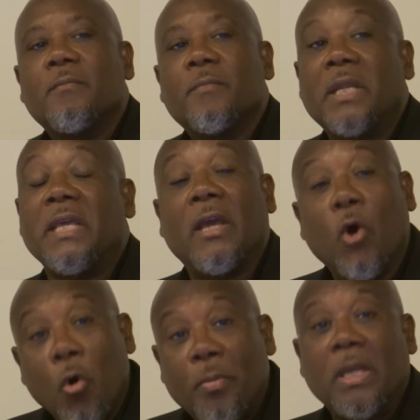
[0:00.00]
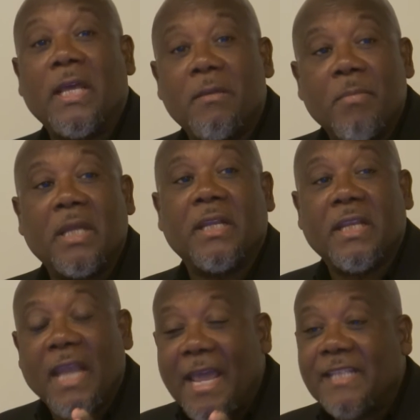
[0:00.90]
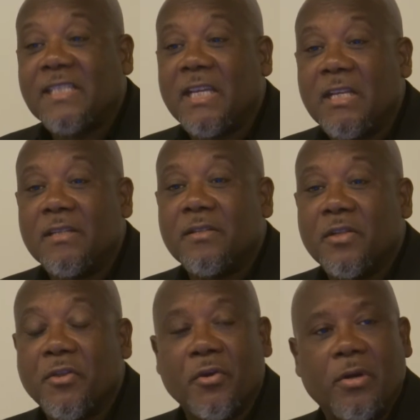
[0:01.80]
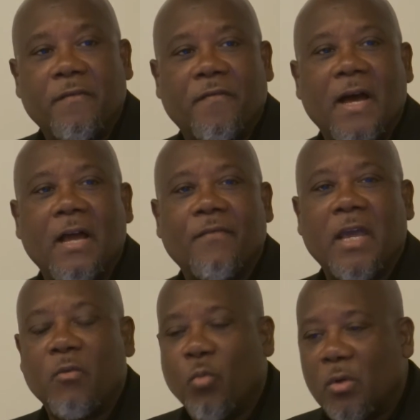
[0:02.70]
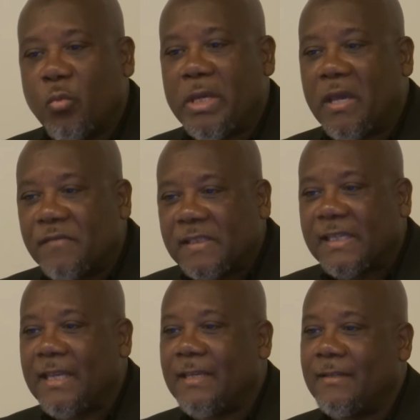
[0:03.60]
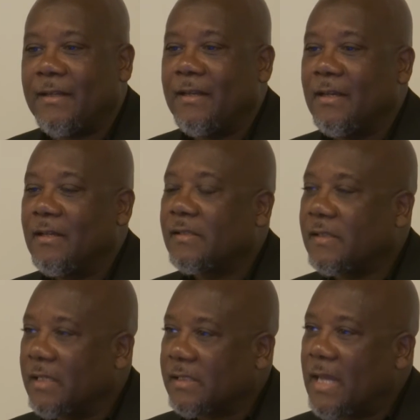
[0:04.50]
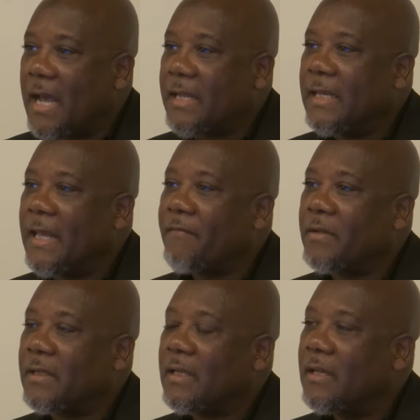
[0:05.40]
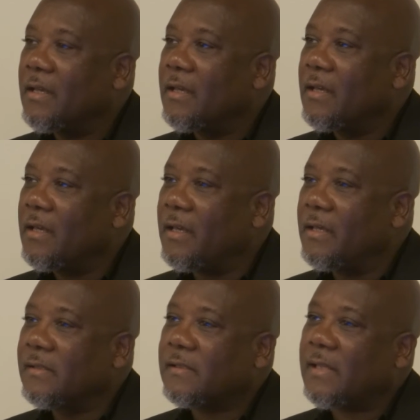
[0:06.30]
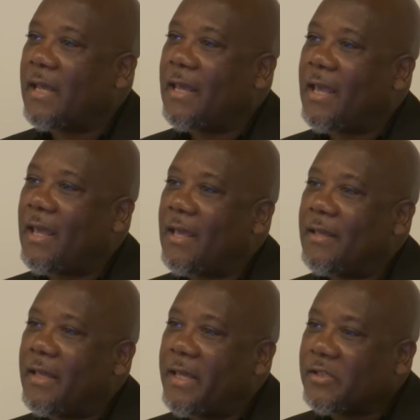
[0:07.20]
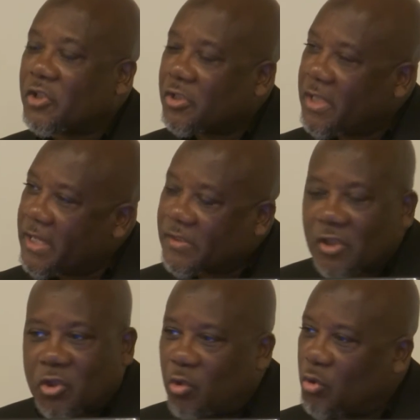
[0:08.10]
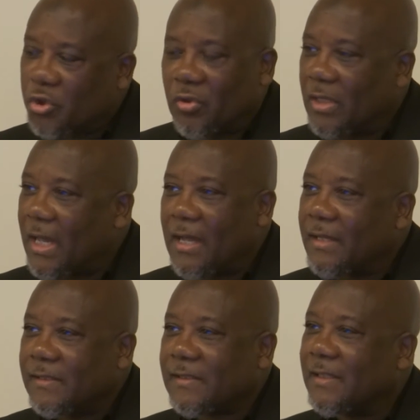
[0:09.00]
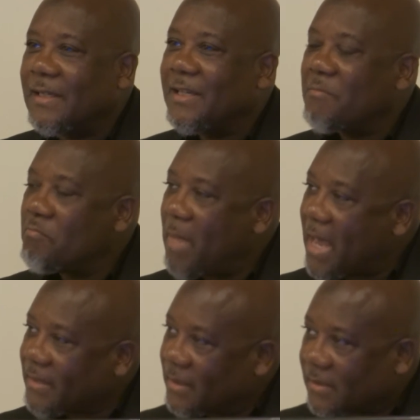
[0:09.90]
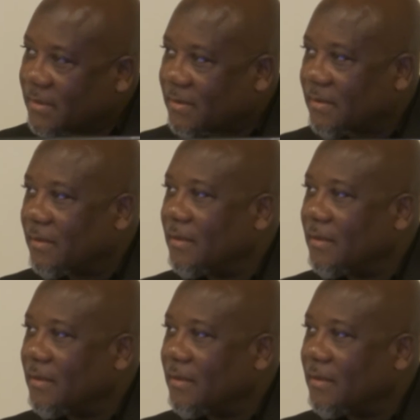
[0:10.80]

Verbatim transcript: But he openly admitted that 18 to 35. And what we have seen since 9-11 is institutionalized madness